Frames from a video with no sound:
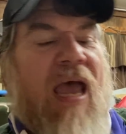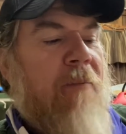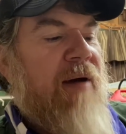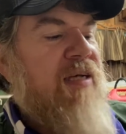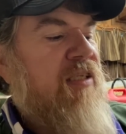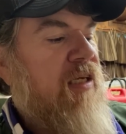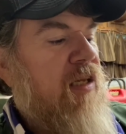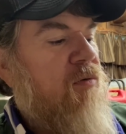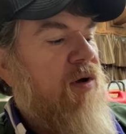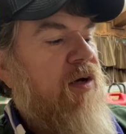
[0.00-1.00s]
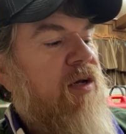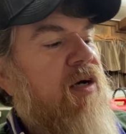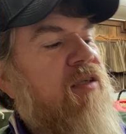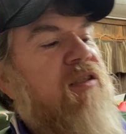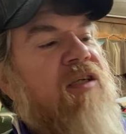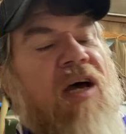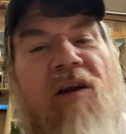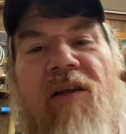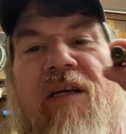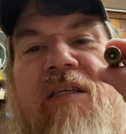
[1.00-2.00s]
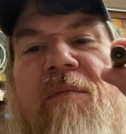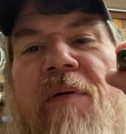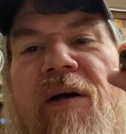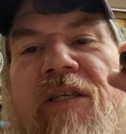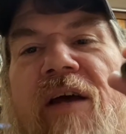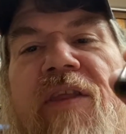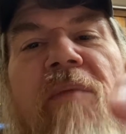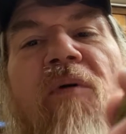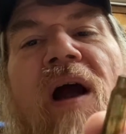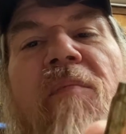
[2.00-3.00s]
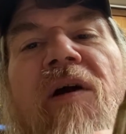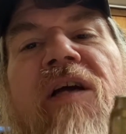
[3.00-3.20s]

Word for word: And basically what it does is not only does it punch out that primer,